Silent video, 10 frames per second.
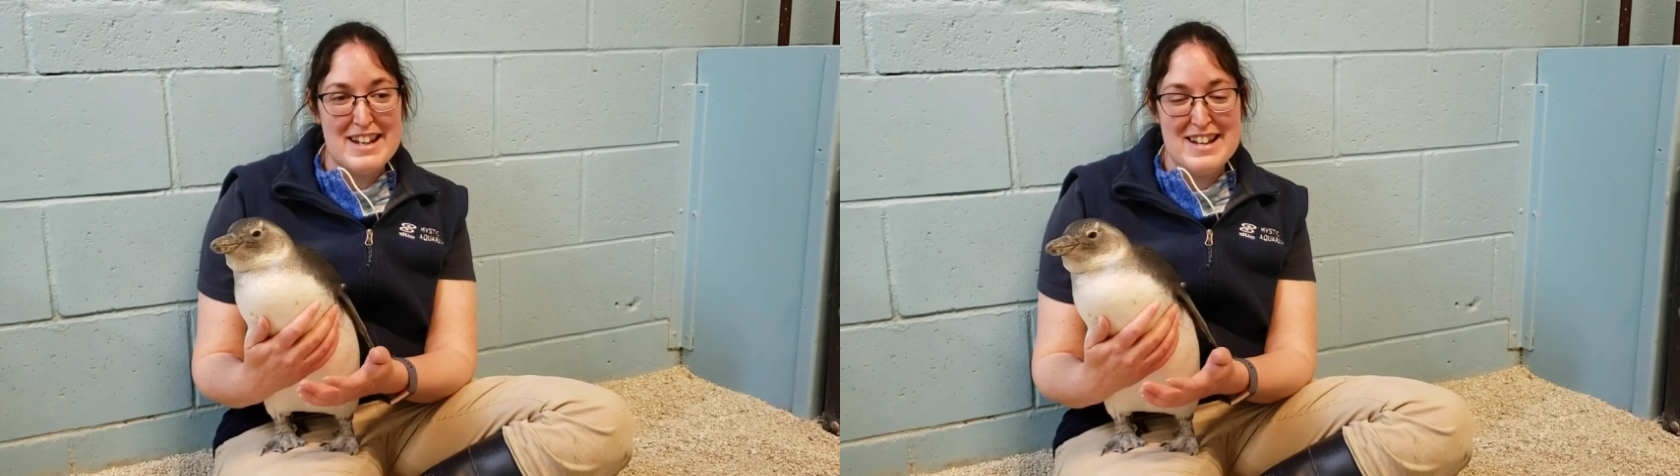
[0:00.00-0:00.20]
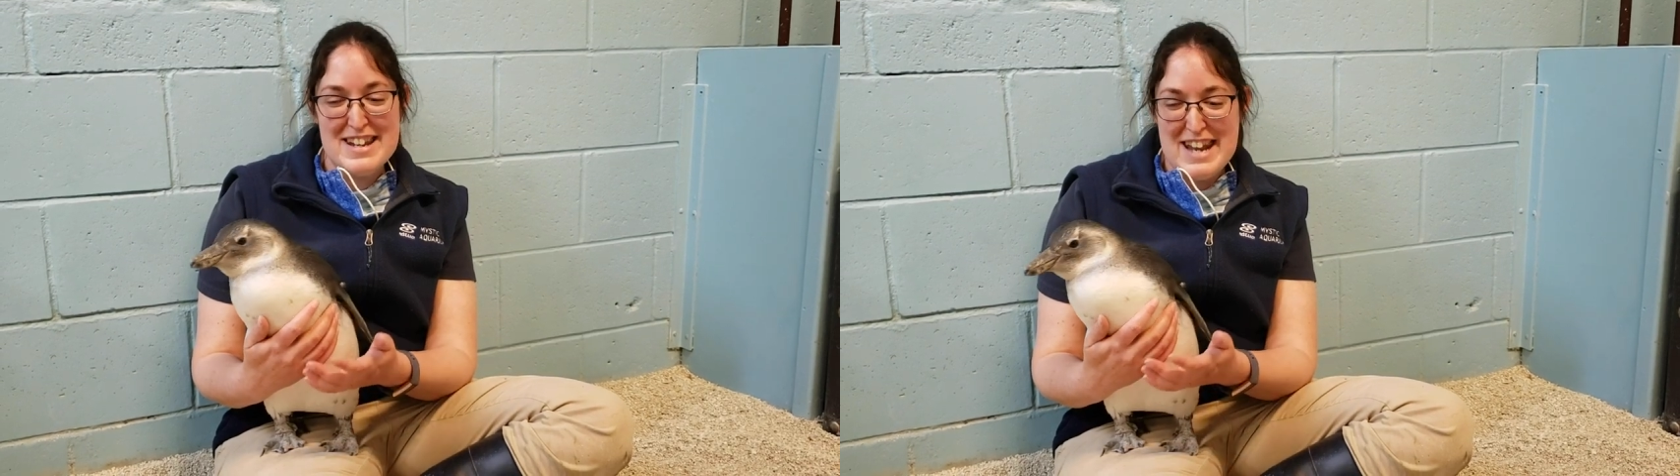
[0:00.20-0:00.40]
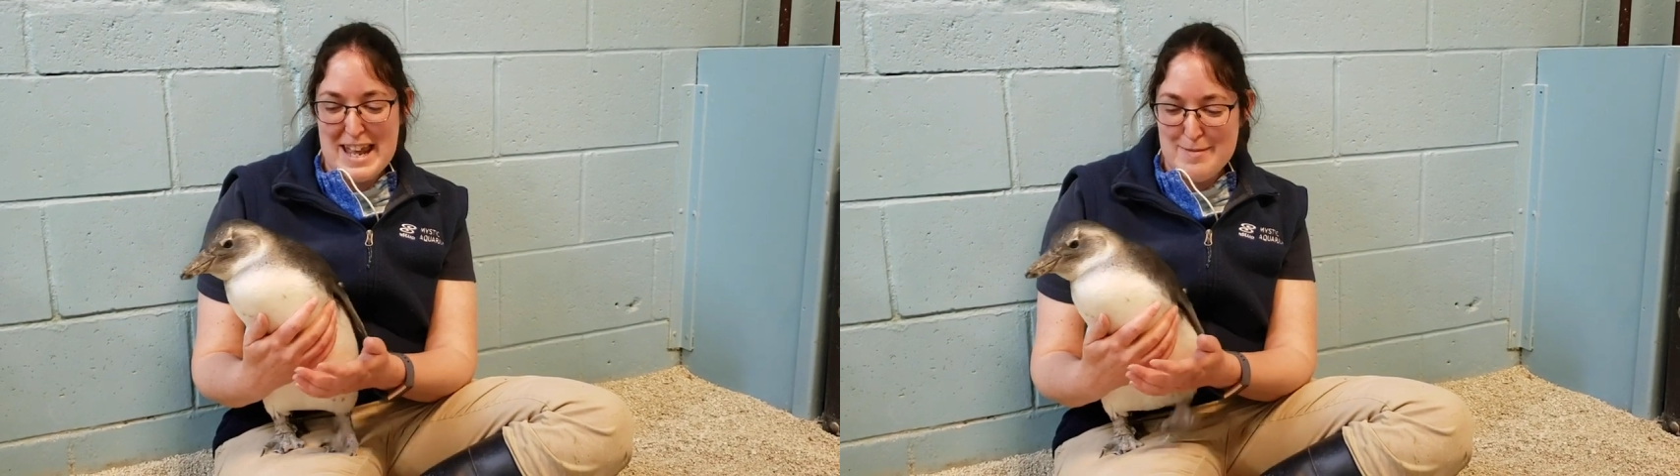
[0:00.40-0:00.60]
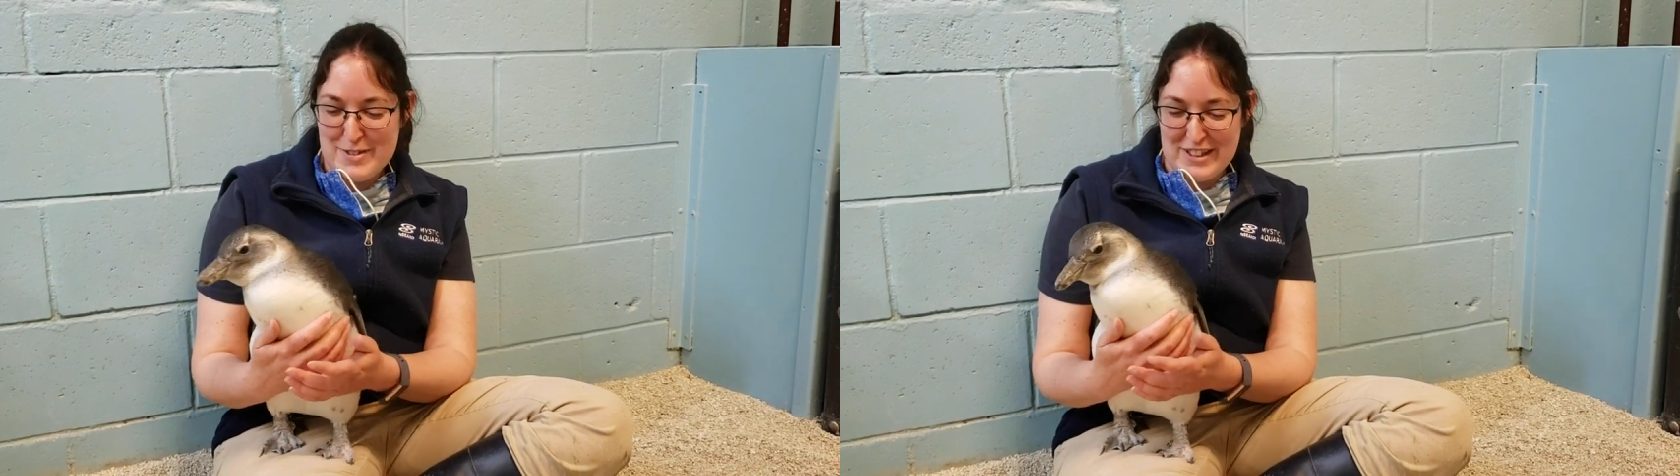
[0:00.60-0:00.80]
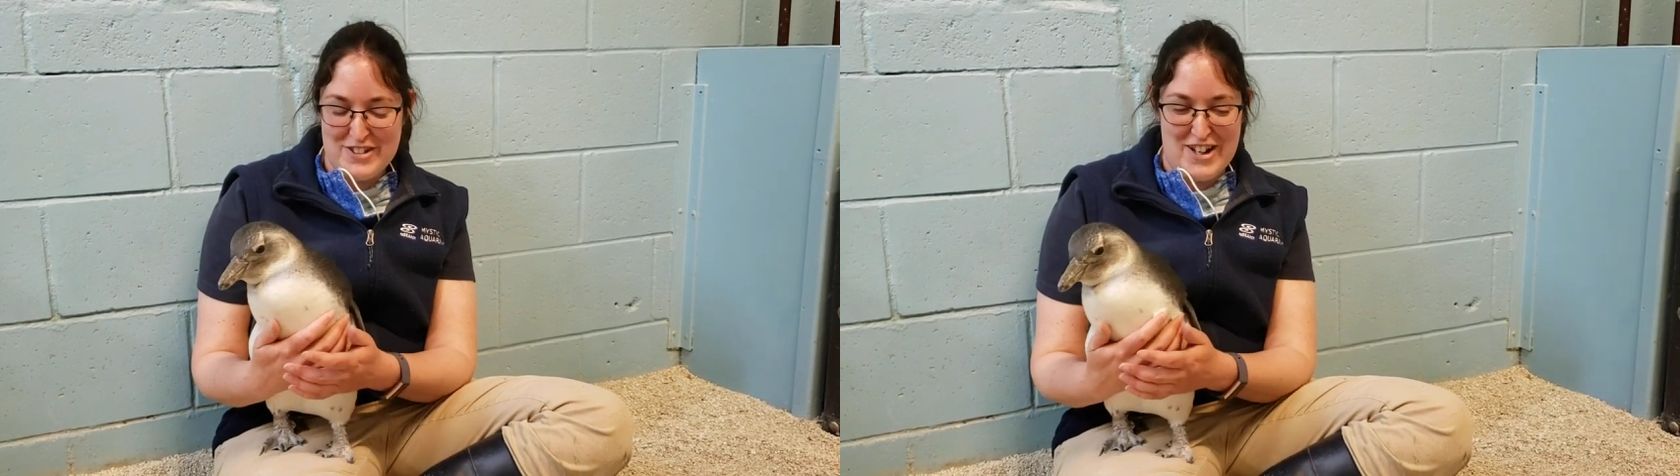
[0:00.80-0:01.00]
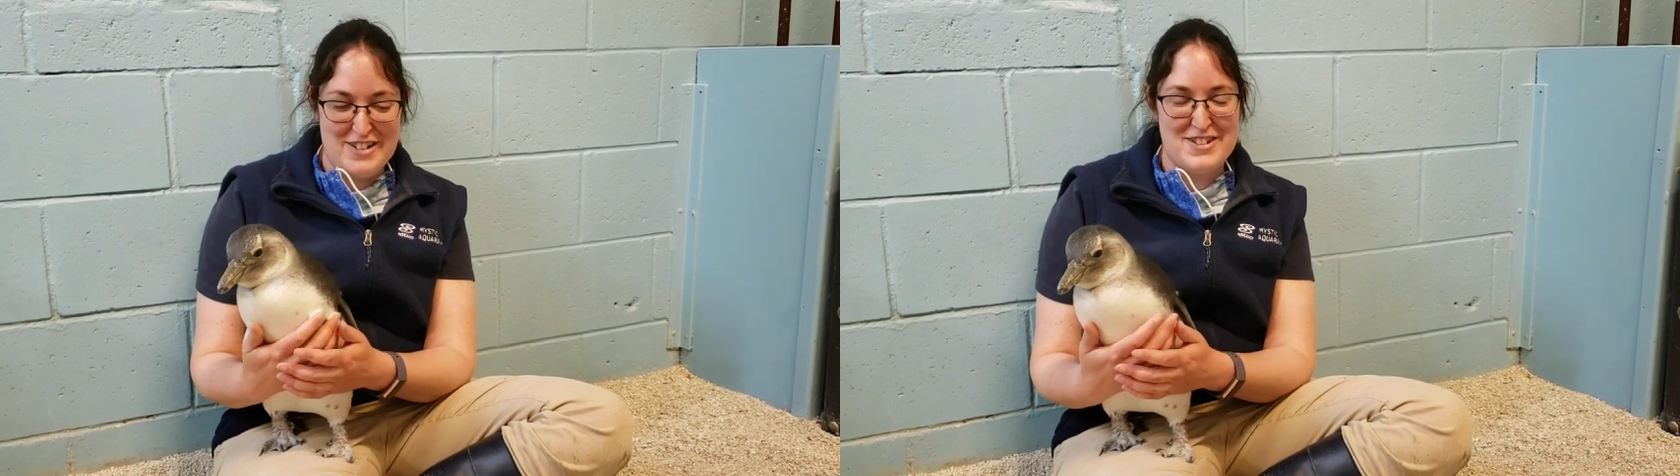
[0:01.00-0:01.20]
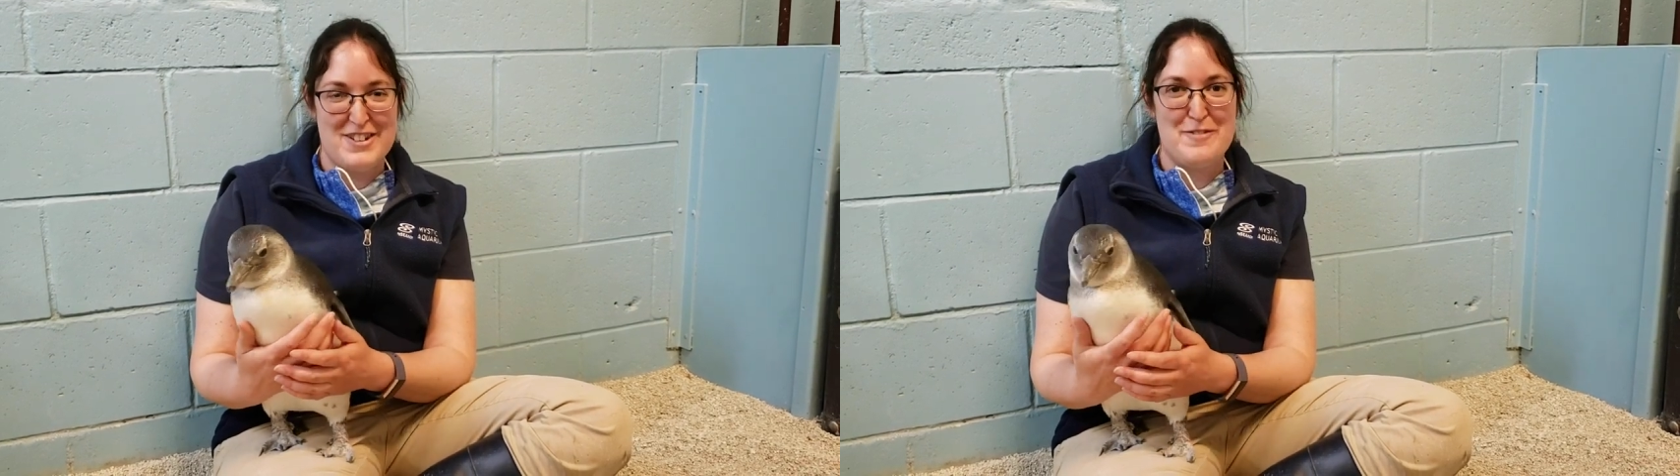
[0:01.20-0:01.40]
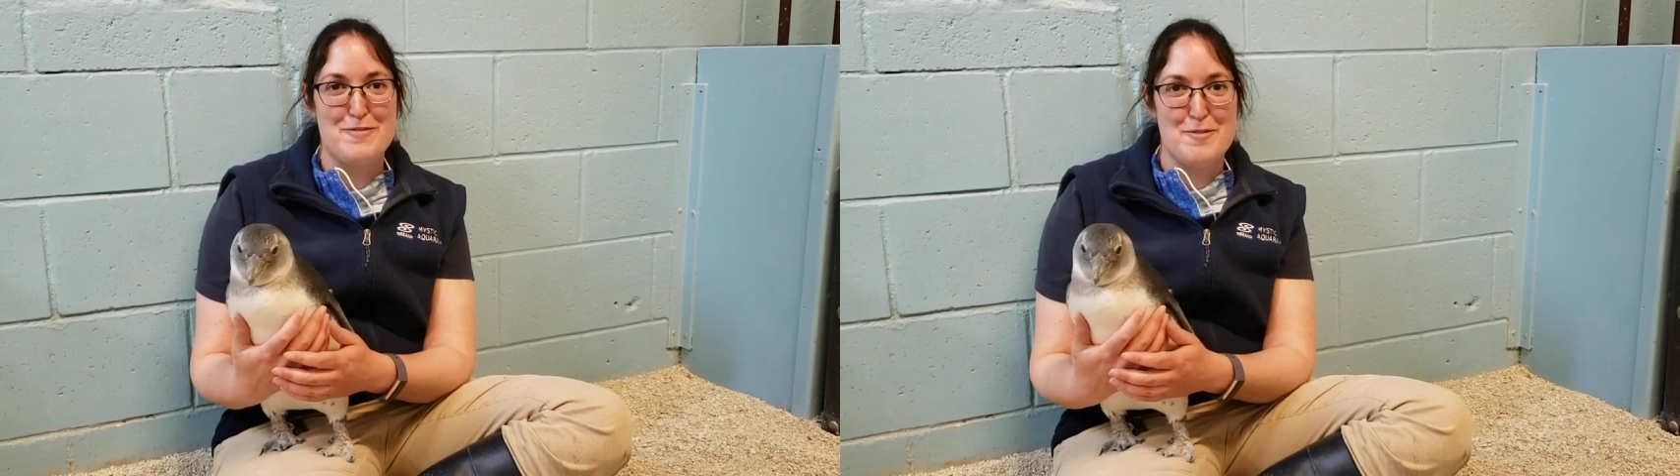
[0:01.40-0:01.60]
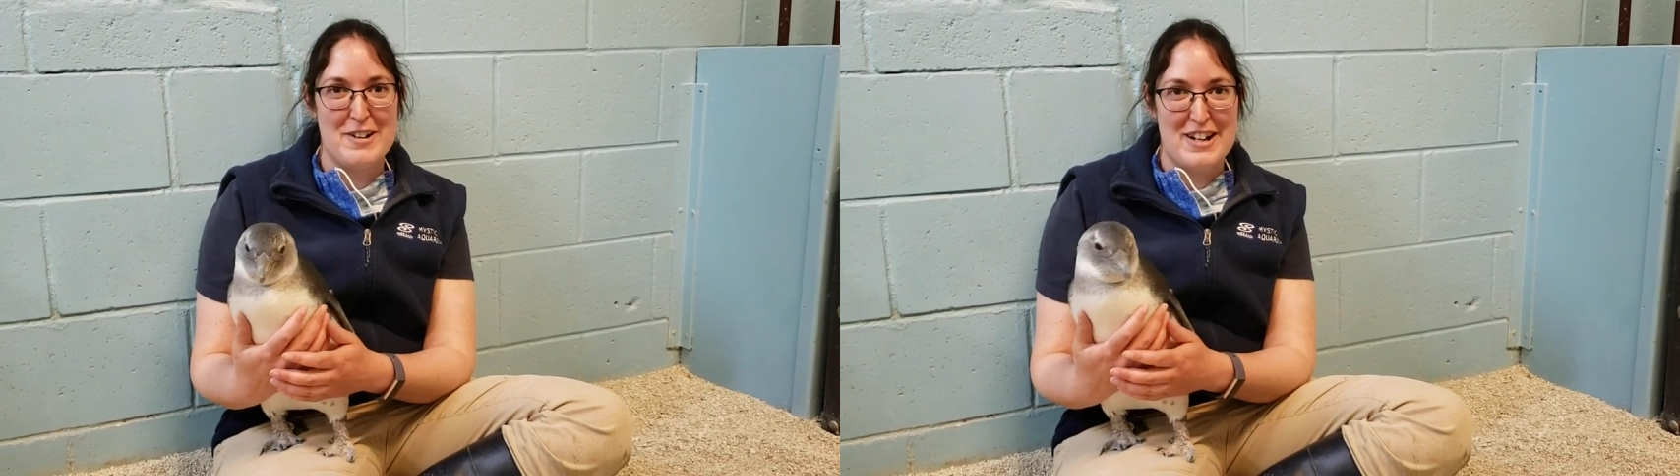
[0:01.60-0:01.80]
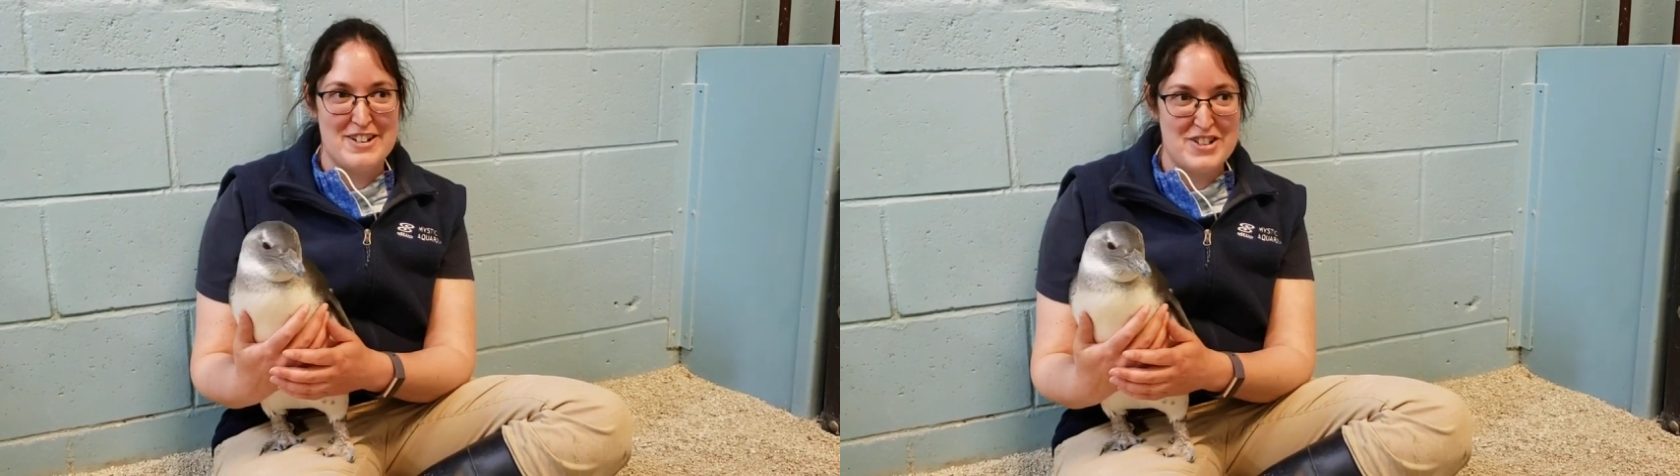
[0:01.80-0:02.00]
a name suggestion
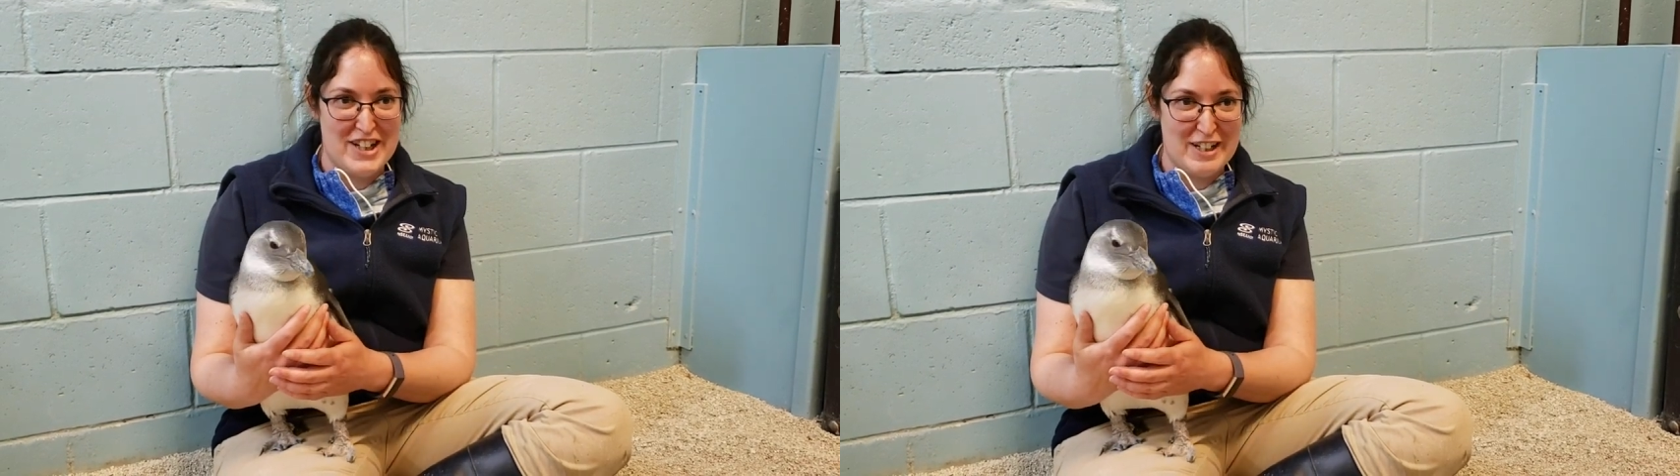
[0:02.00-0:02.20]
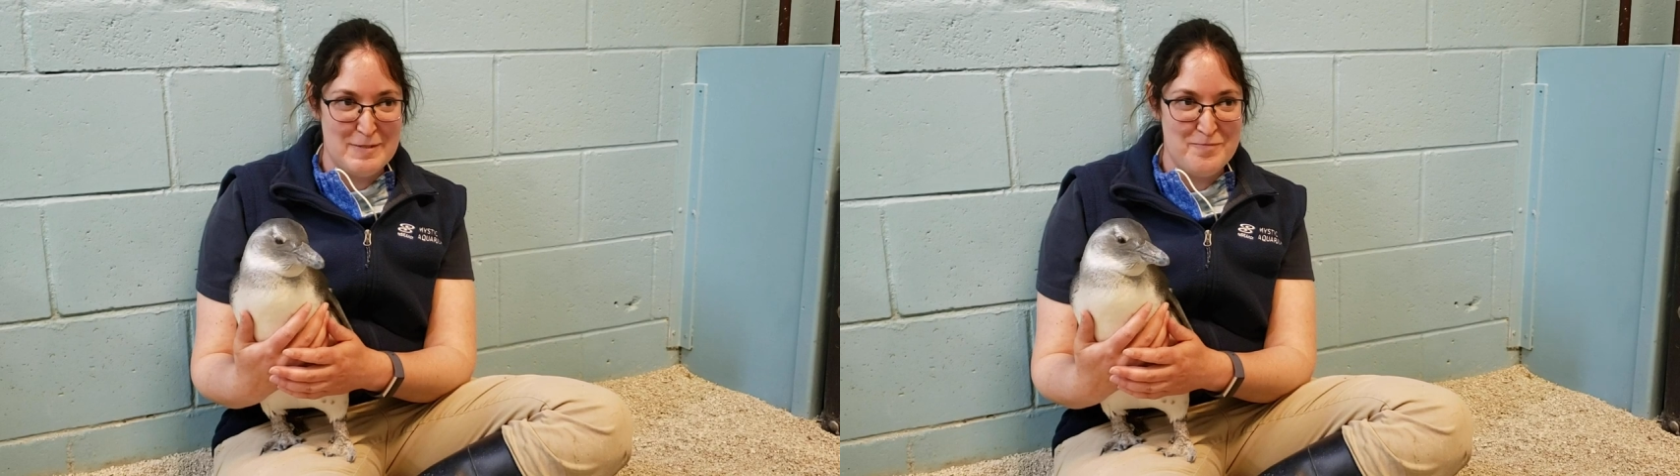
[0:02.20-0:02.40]
for our chick.